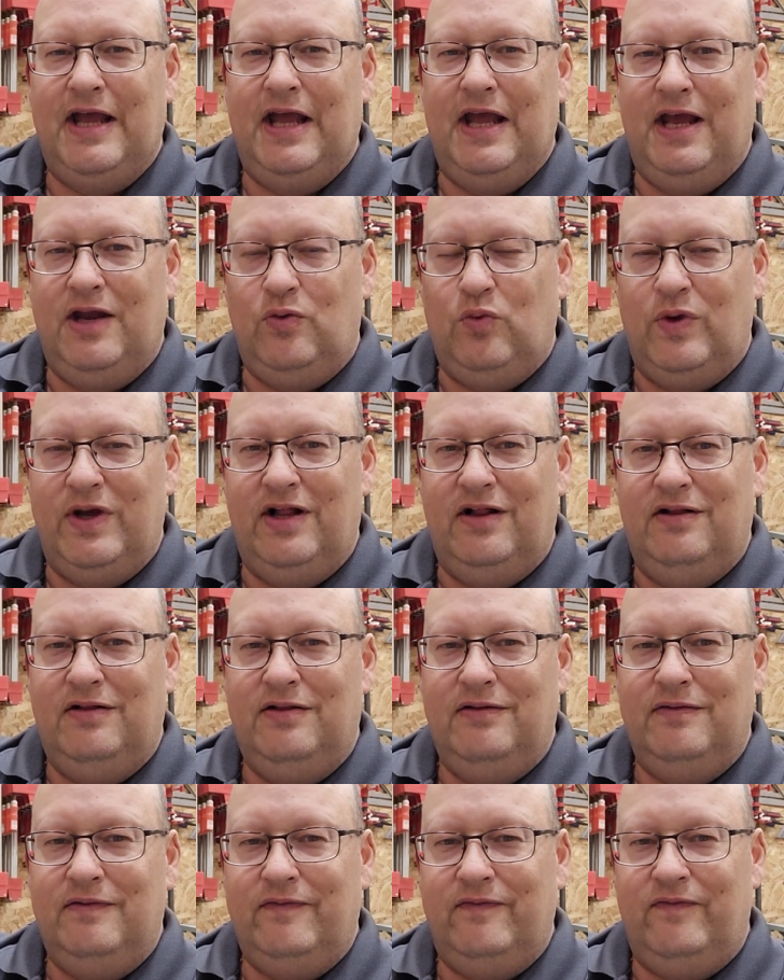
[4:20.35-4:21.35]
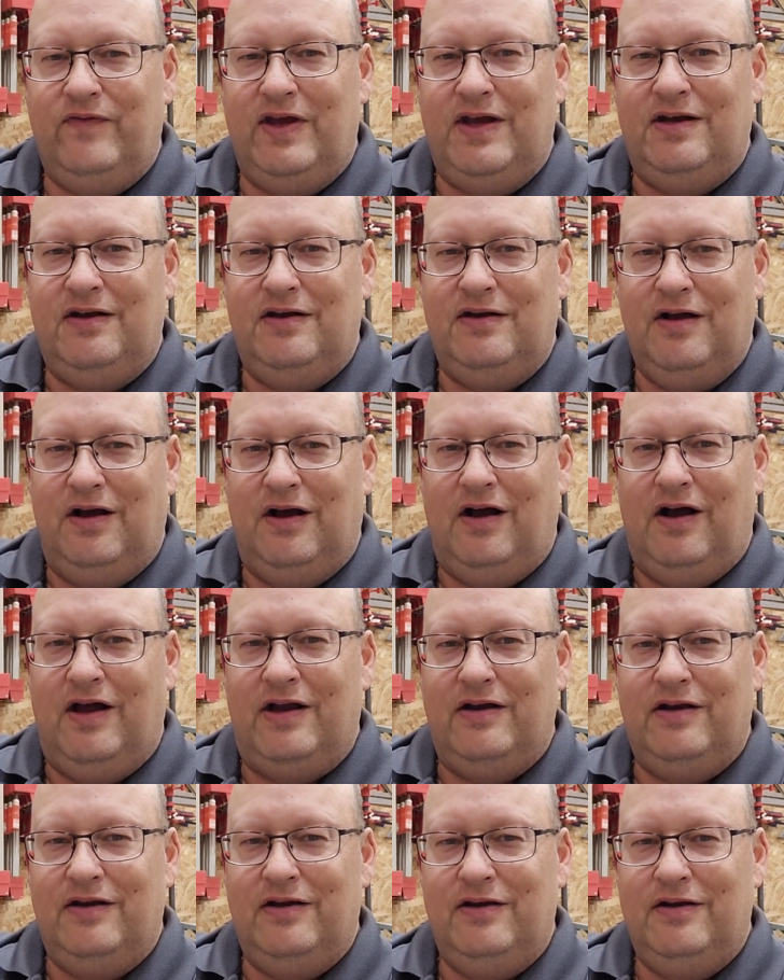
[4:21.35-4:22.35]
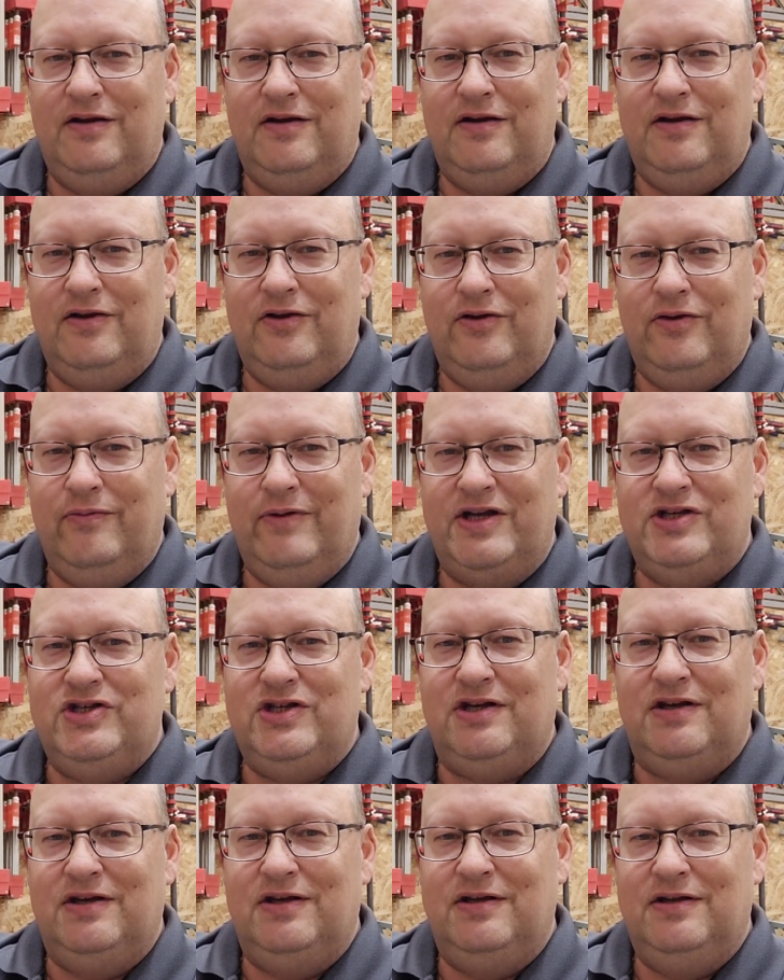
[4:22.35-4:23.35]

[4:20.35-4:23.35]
It will fit on your rigid.